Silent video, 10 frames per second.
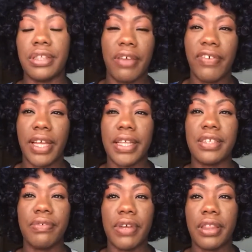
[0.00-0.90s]
And I feel like
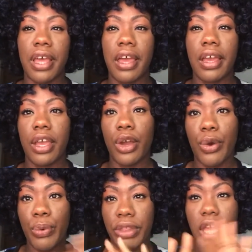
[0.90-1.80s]
that's a red that can
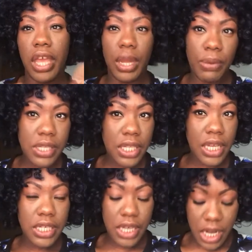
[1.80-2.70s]
go with anyone's
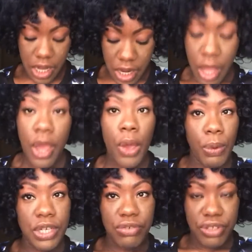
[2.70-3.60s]
skin shade,
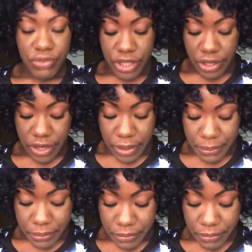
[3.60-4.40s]
which is really, really great.